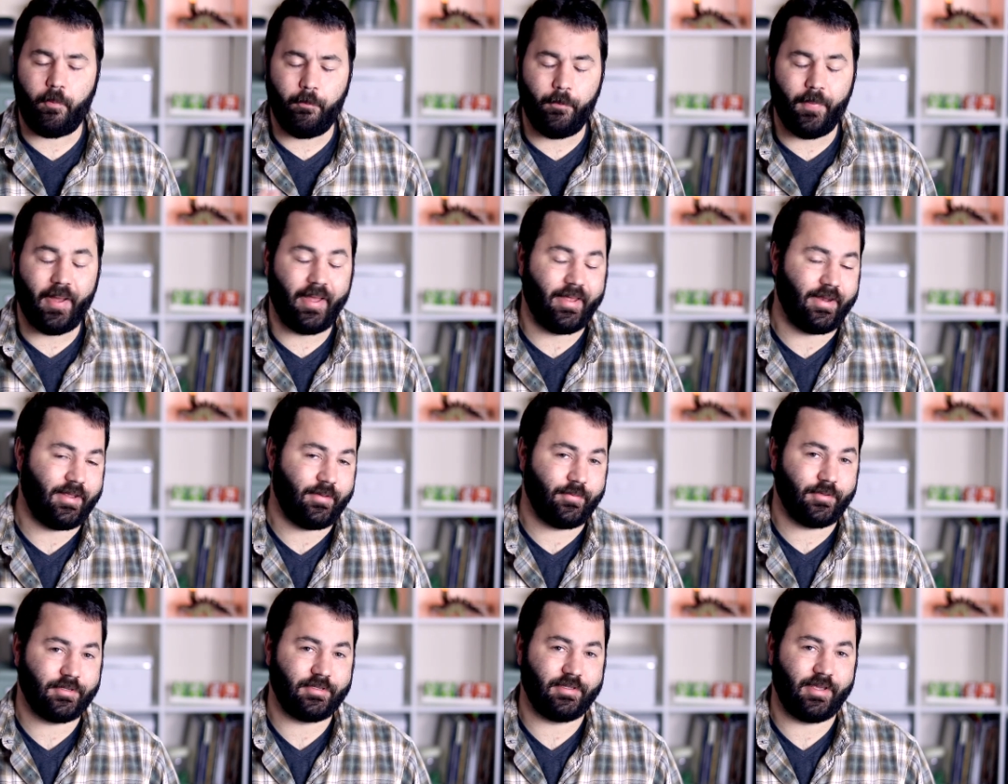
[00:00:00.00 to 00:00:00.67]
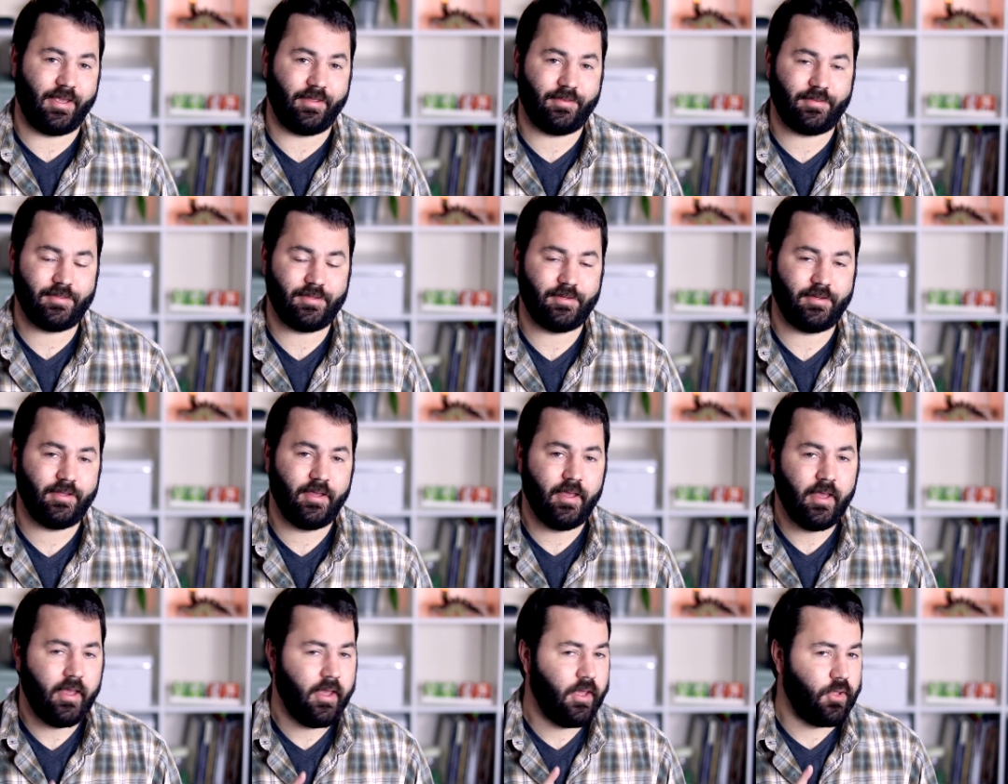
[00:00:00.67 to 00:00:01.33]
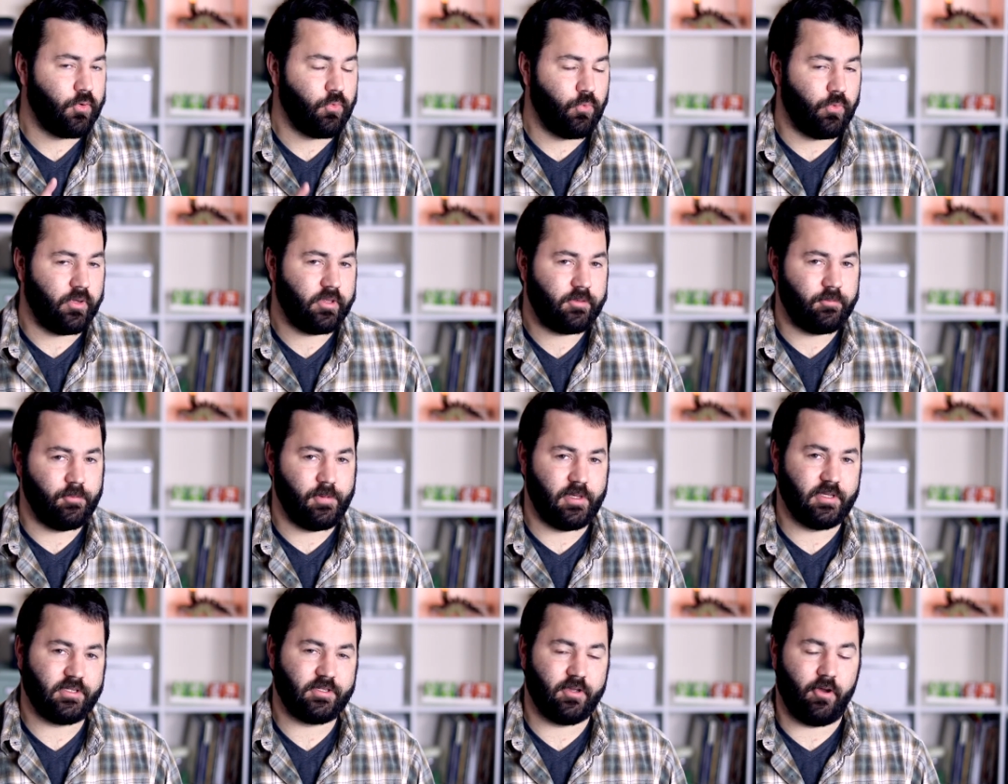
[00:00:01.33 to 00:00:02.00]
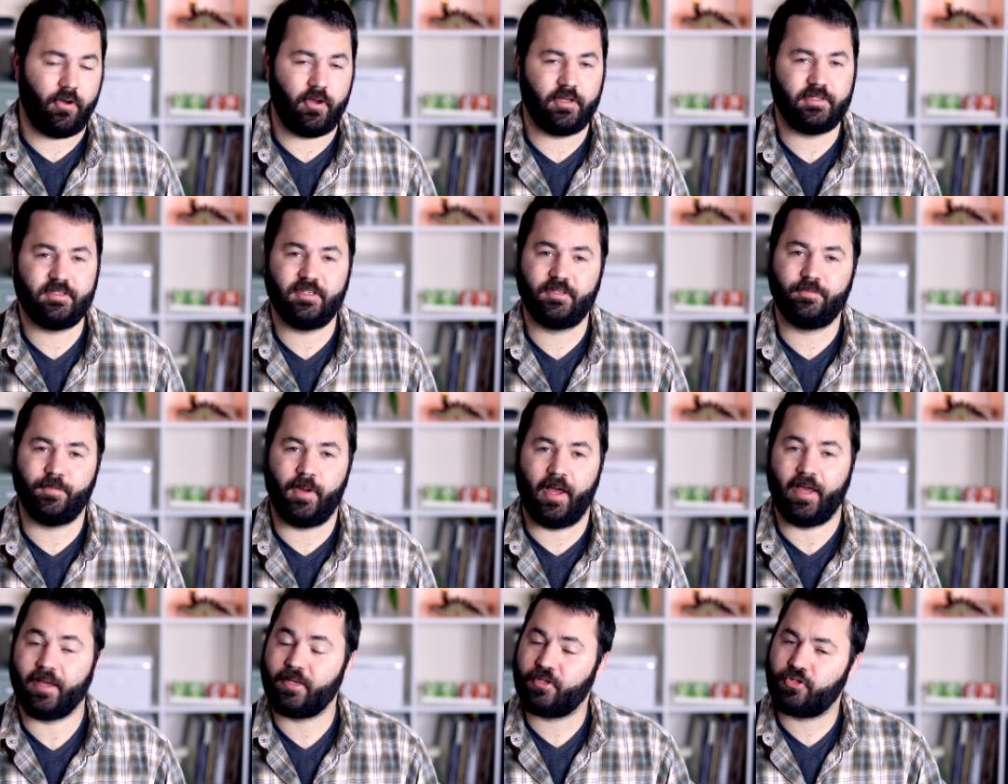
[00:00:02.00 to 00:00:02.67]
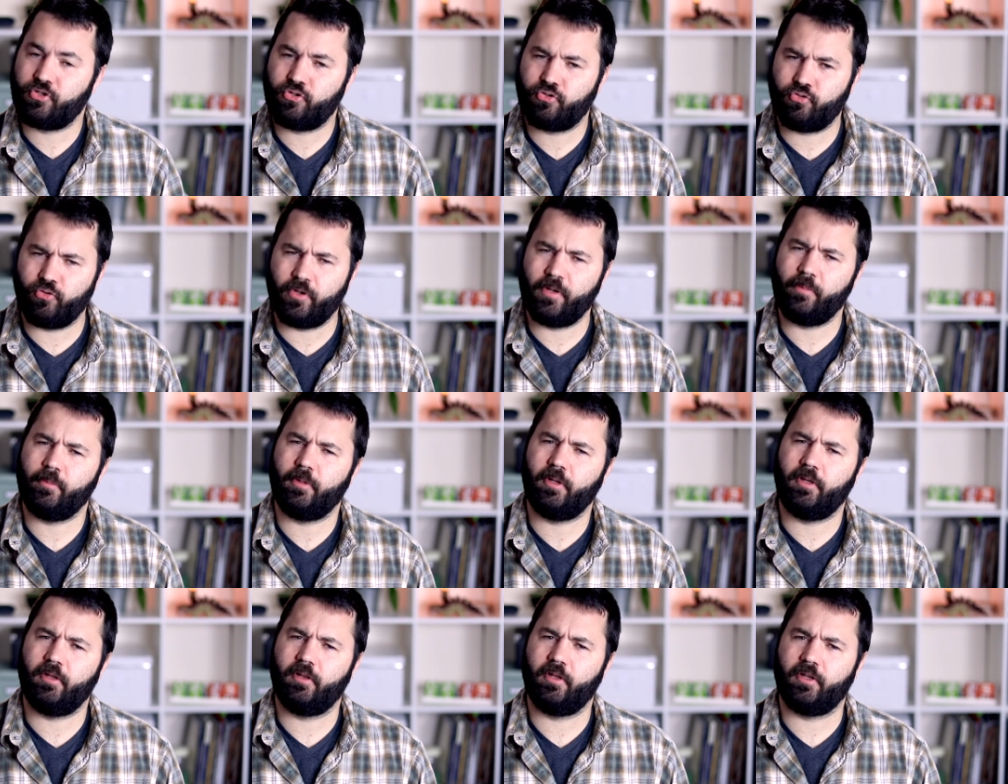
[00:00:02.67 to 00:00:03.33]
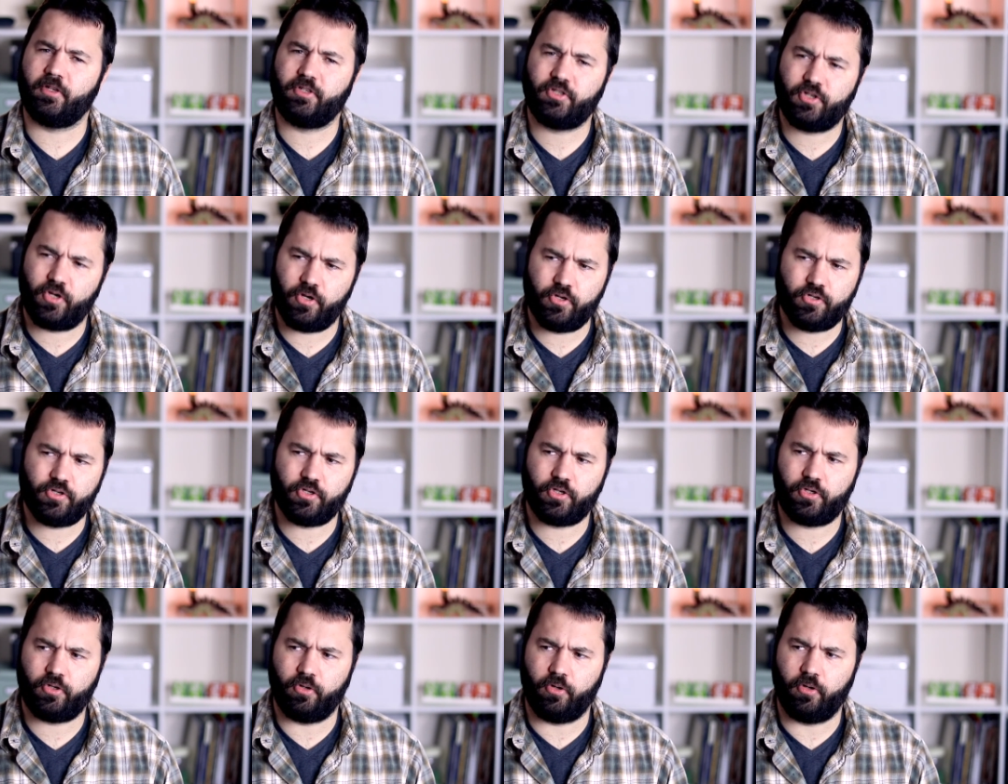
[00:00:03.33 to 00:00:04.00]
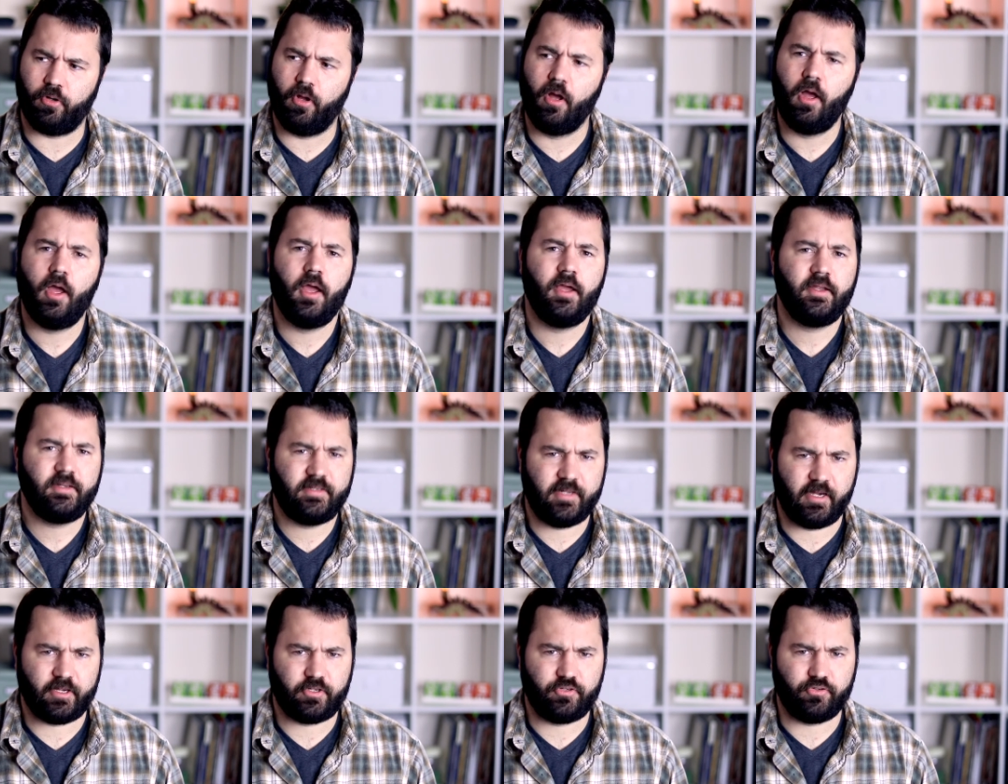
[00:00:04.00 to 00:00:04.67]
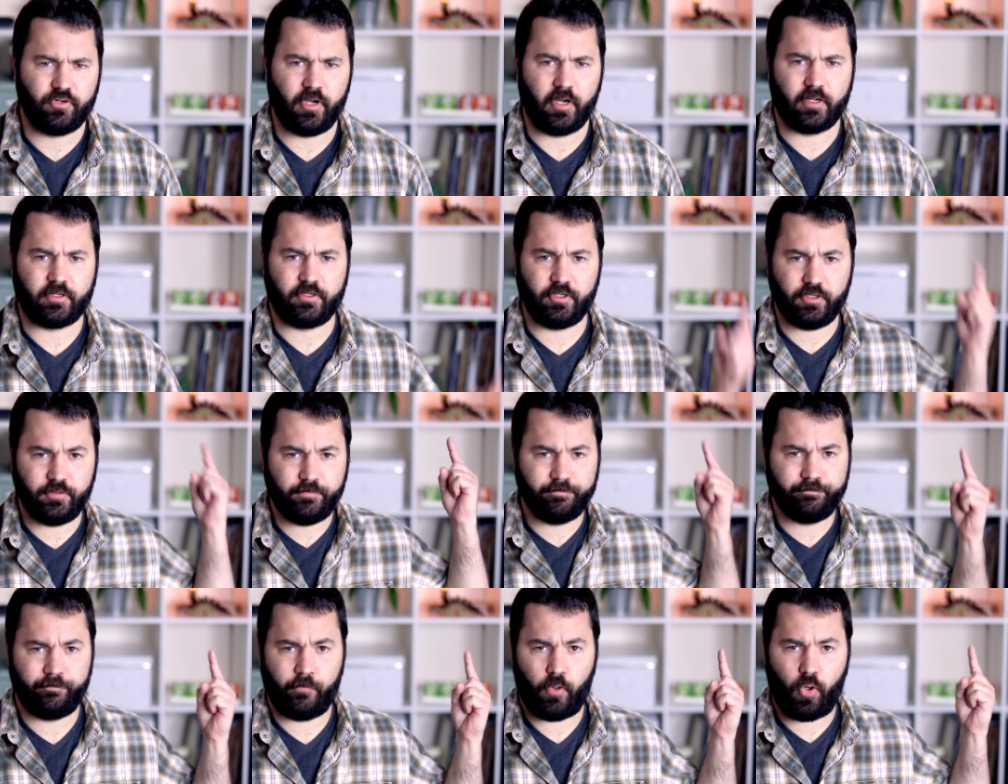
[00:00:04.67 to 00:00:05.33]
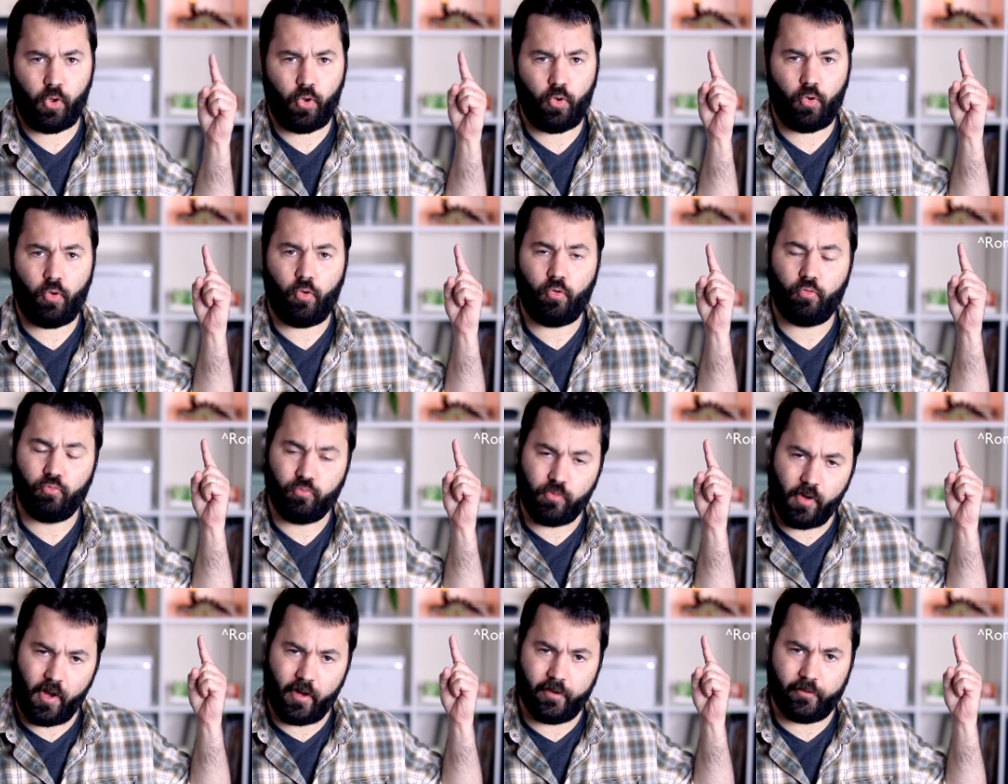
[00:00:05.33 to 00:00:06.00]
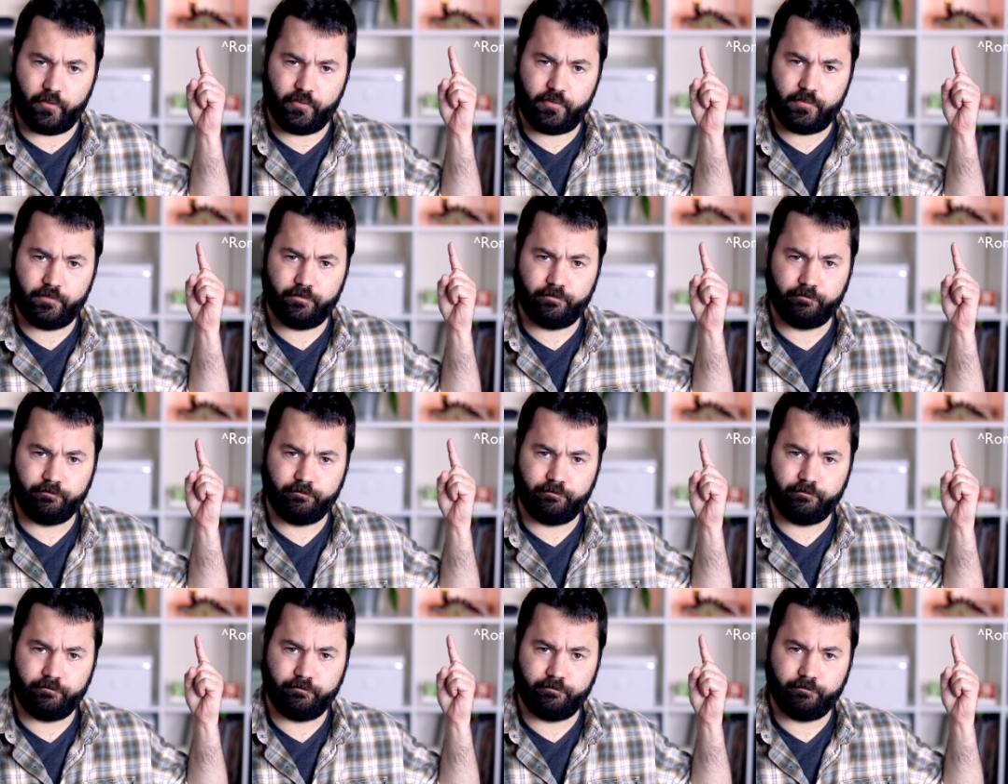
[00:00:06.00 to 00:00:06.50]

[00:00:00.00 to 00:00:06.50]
My name is Nathan, and with me as always is my extremely liturgical tech director, Ronald.